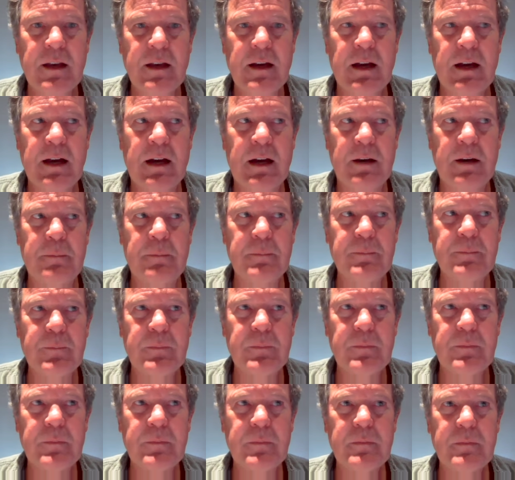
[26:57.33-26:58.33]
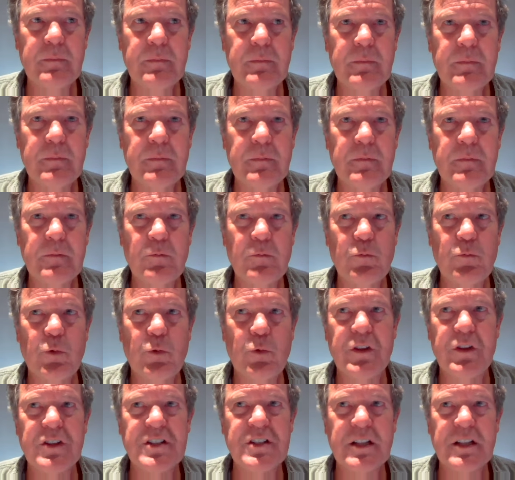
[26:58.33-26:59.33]
Um,
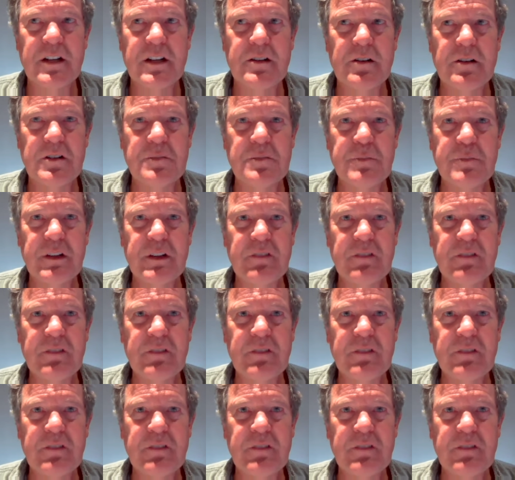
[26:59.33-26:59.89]
would the senators be